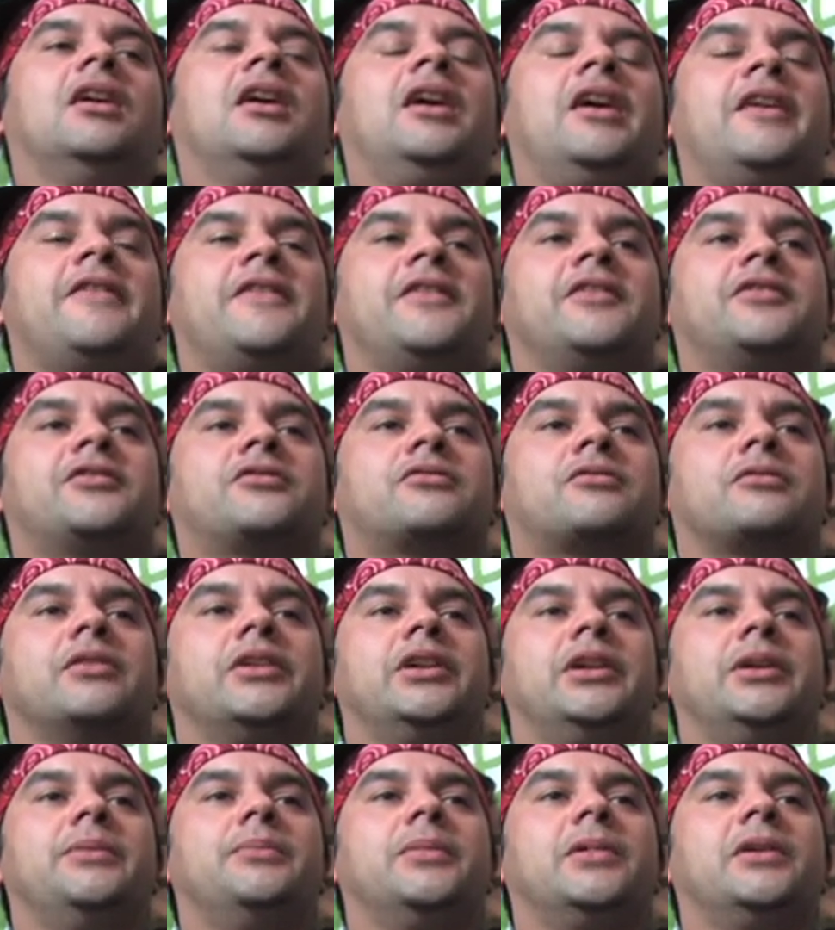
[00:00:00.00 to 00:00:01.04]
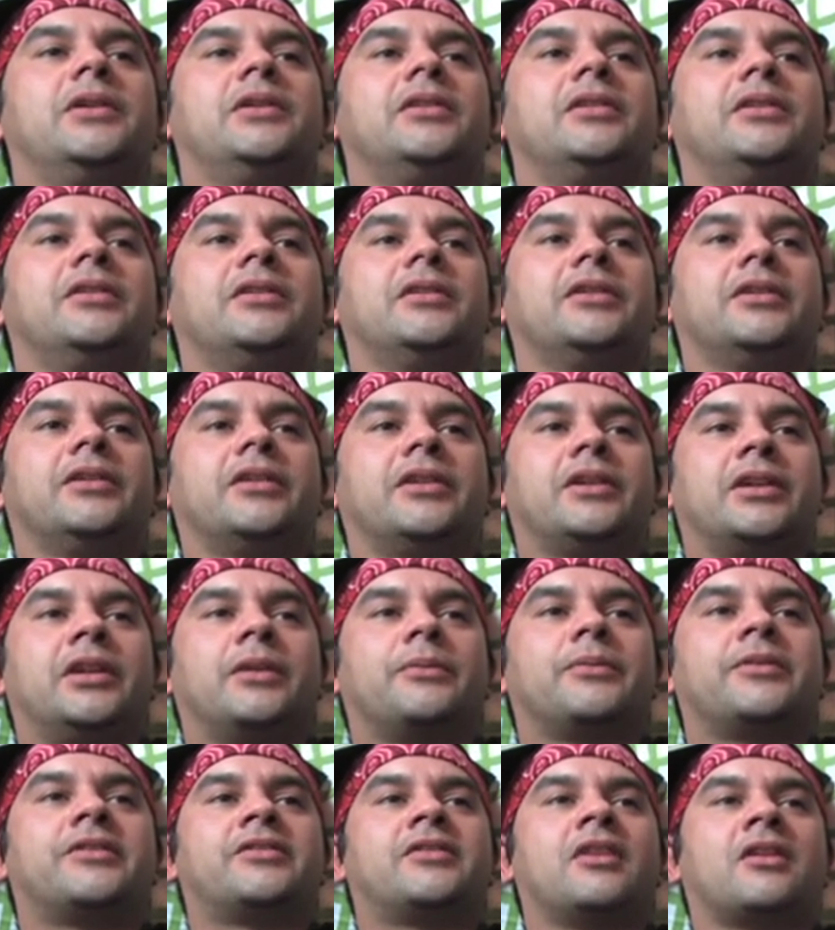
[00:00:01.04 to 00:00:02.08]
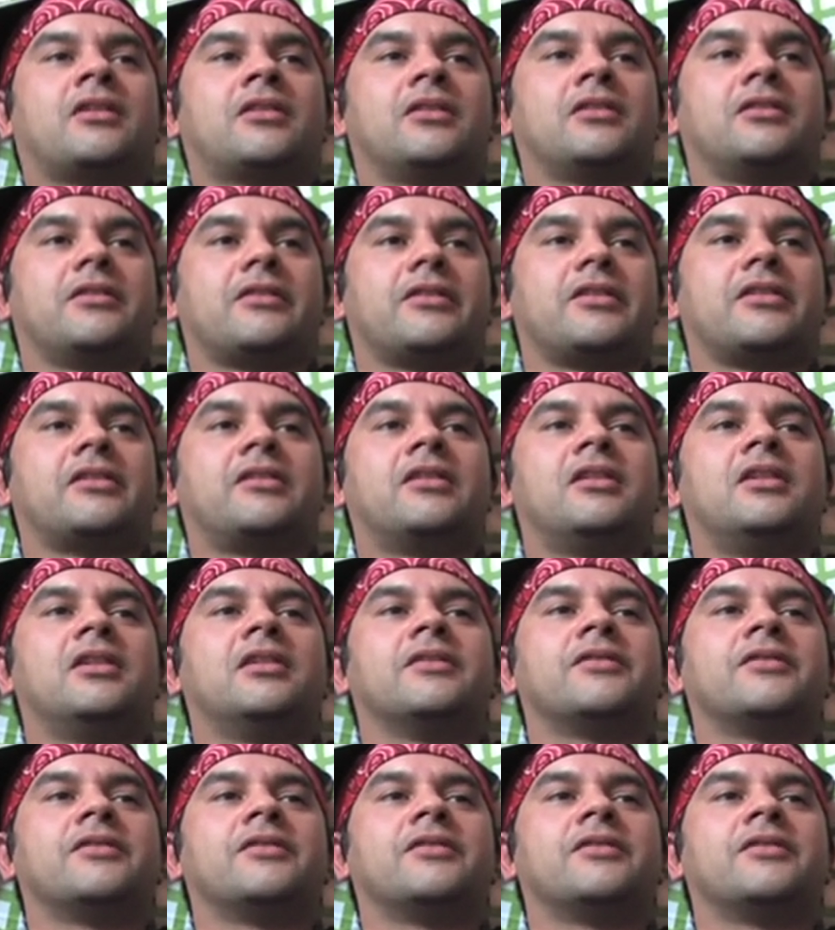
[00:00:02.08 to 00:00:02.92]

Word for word: I had this dream, and it was sucking on the teat